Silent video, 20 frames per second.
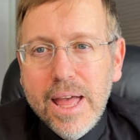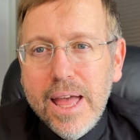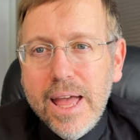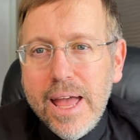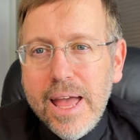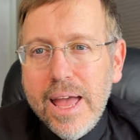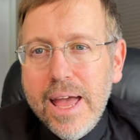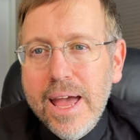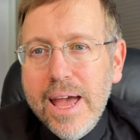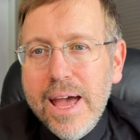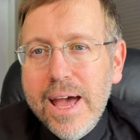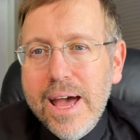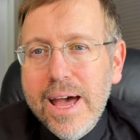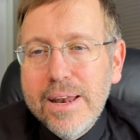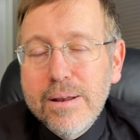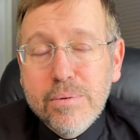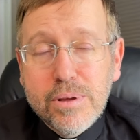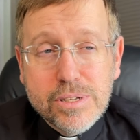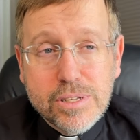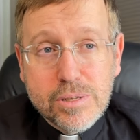And
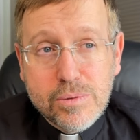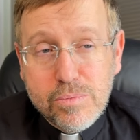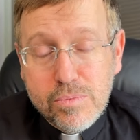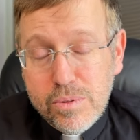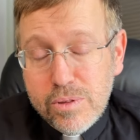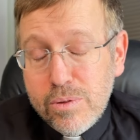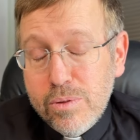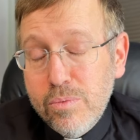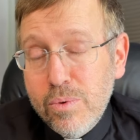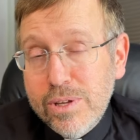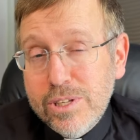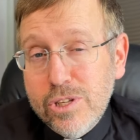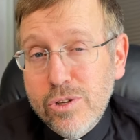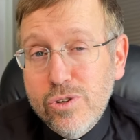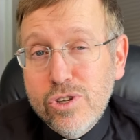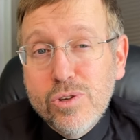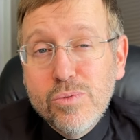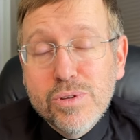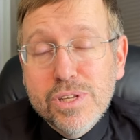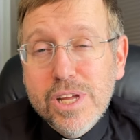because the
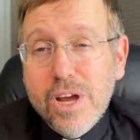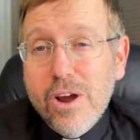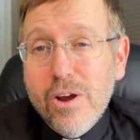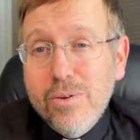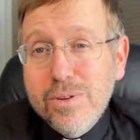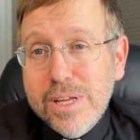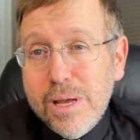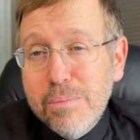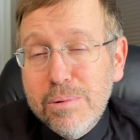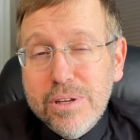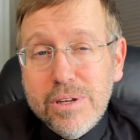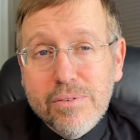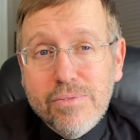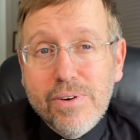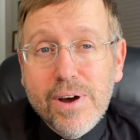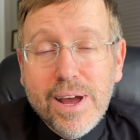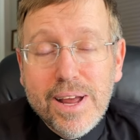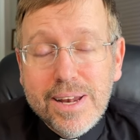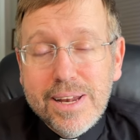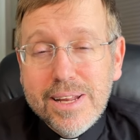resolution was there, he was able to
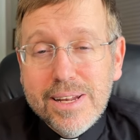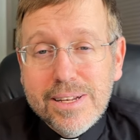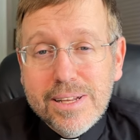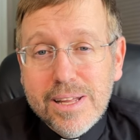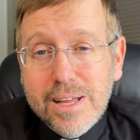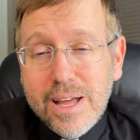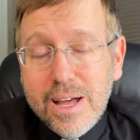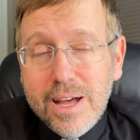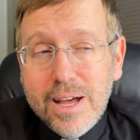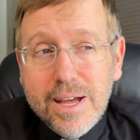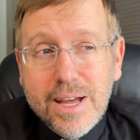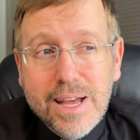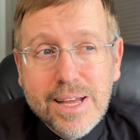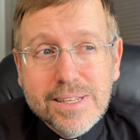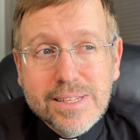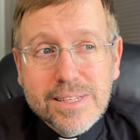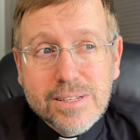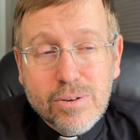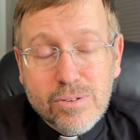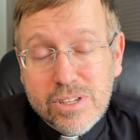define it
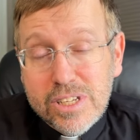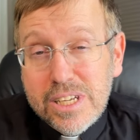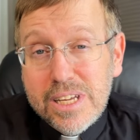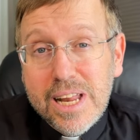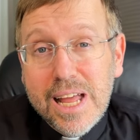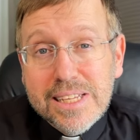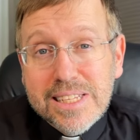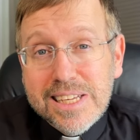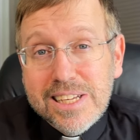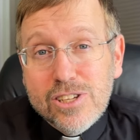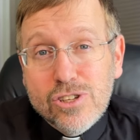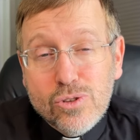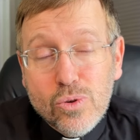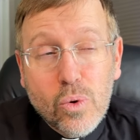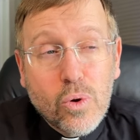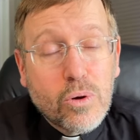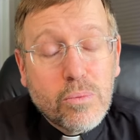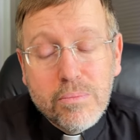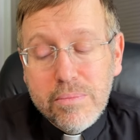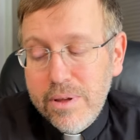see it as a
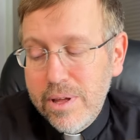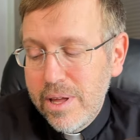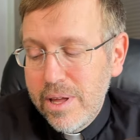storm.